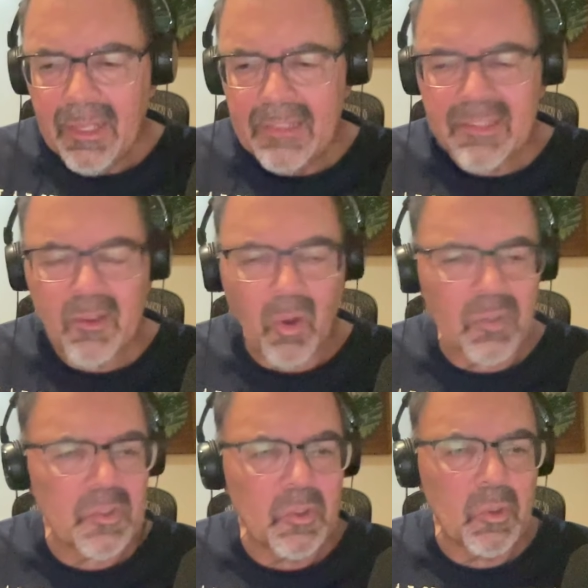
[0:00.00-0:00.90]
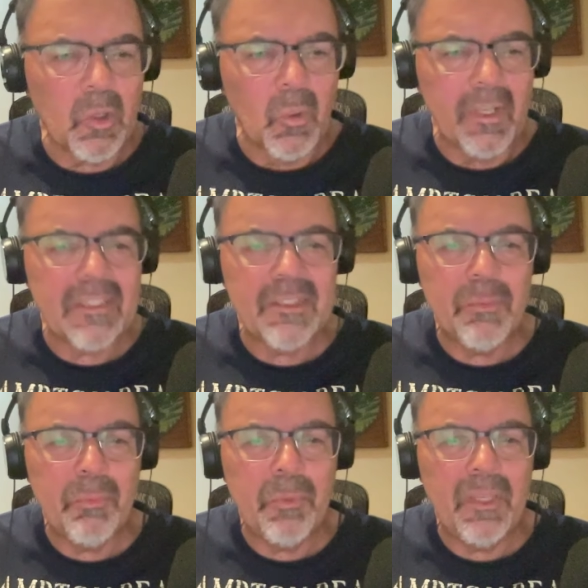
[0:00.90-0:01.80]
It's also going to
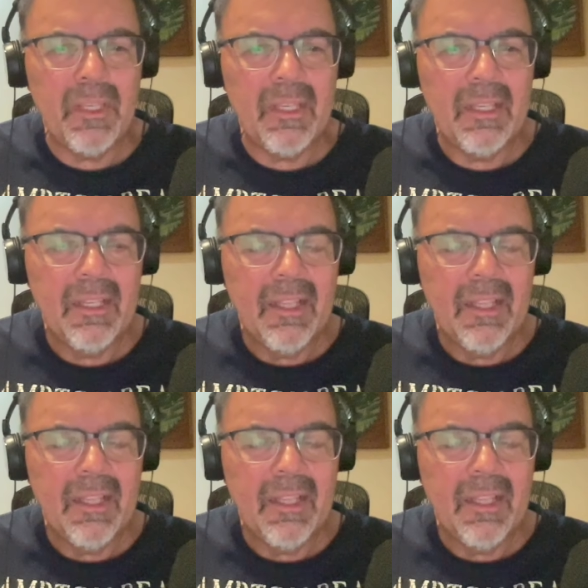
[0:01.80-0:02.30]
be